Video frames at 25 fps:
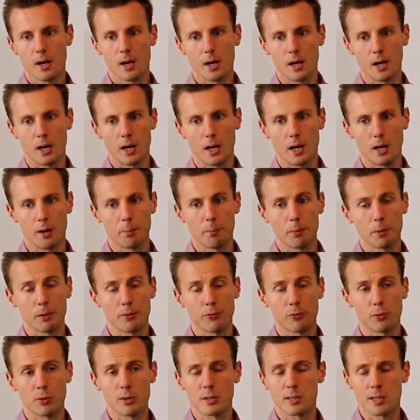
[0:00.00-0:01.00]
But
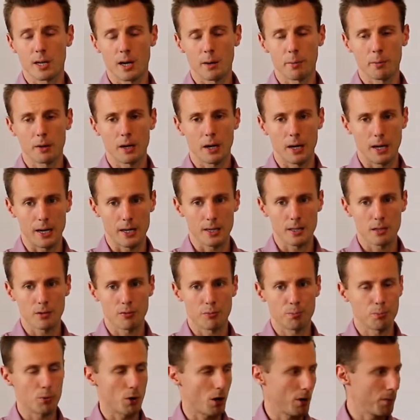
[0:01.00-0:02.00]
for some class
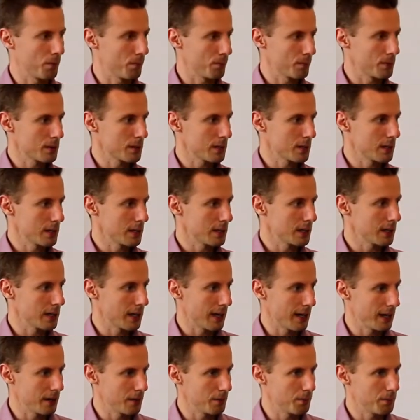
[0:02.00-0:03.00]
of problems, it
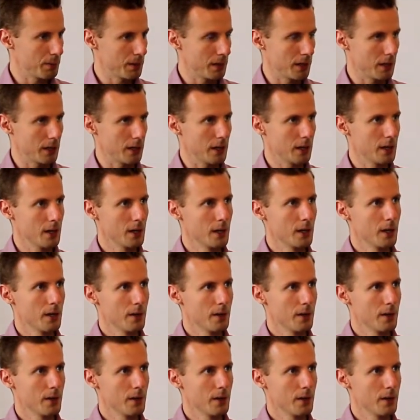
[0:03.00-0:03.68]
can be